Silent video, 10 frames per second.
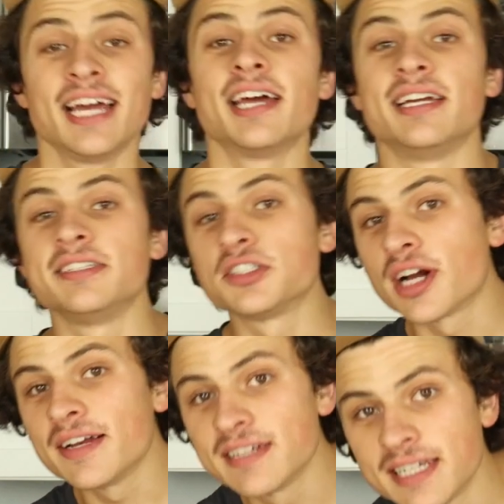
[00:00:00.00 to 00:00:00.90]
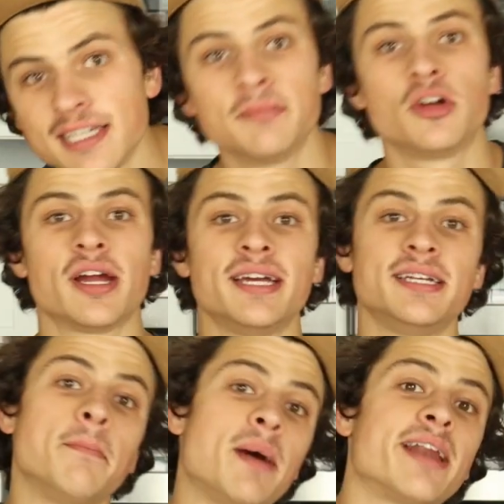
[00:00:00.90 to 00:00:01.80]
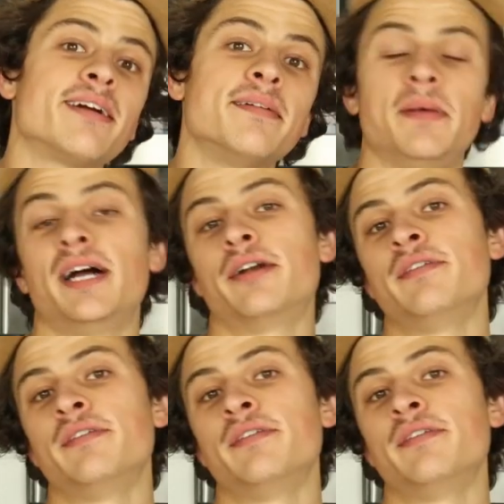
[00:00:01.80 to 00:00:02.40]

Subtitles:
and I strive to keep creating better and better